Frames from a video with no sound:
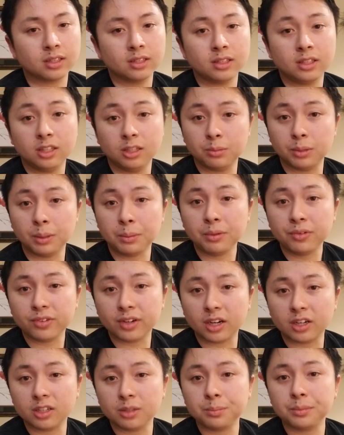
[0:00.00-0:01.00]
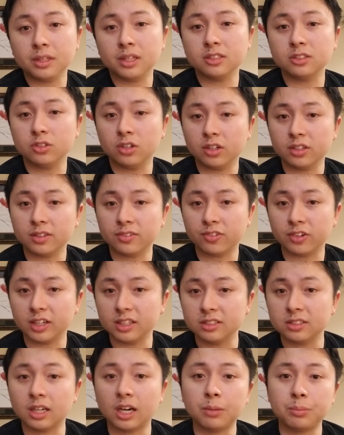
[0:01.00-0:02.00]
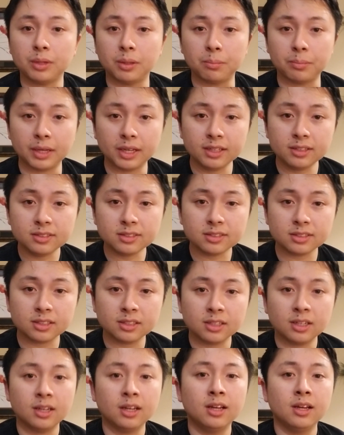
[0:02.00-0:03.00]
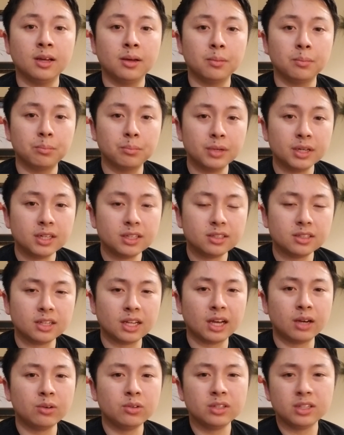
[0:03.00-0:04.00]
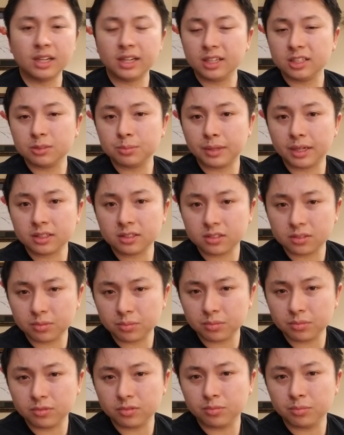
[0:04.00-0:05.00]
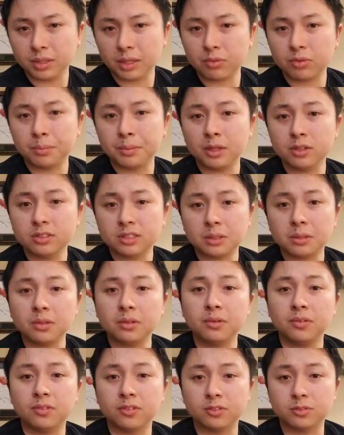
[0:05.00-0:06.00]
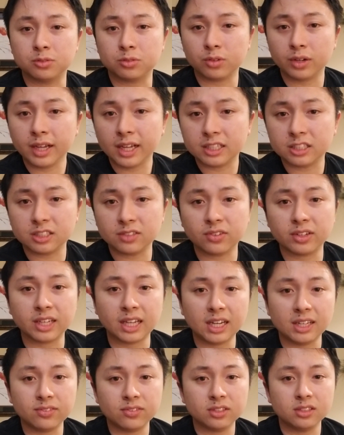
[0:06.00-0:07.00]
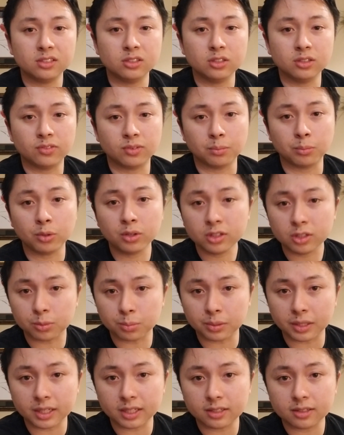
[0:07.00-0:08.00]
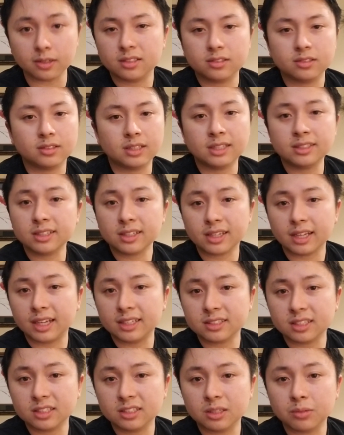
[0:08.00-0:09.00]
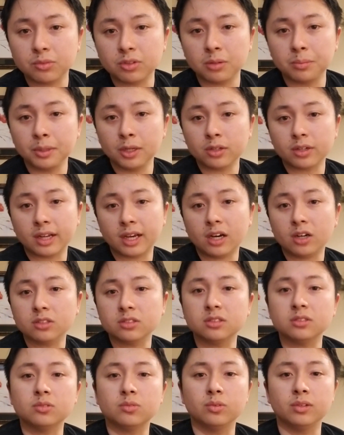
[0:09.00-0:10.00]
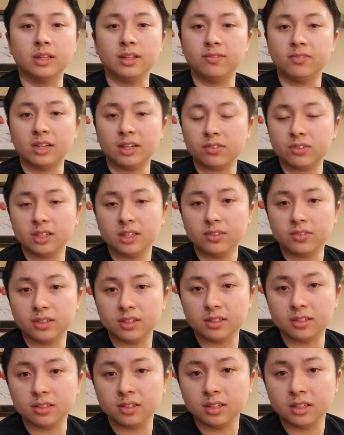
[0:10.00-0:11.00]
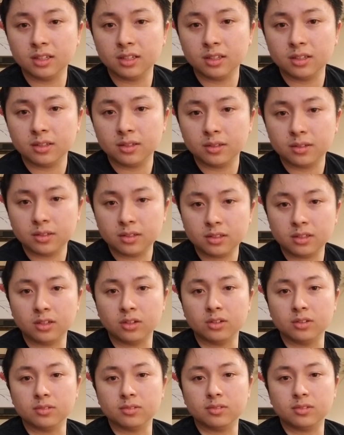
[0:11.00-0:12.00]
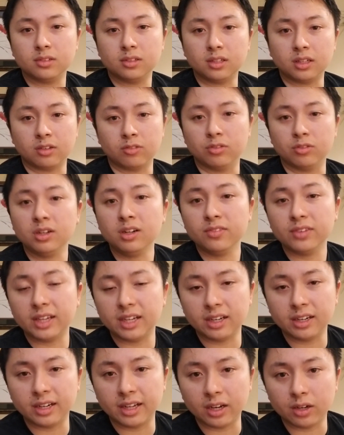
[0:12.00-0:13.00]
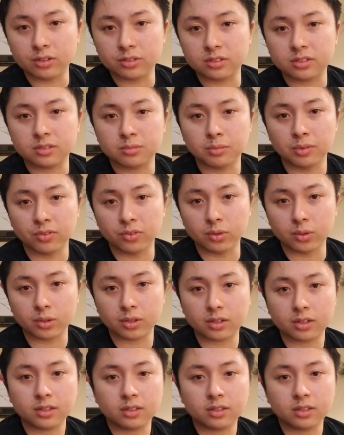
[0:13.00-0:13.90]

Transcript: You might be frowning because you heard the phrase copy and paste, but how can I expect to be able to build something from scratch if I can't even do it from boilerplate? That's like asking someone to build a house when they've never even, you know, renovated a house before.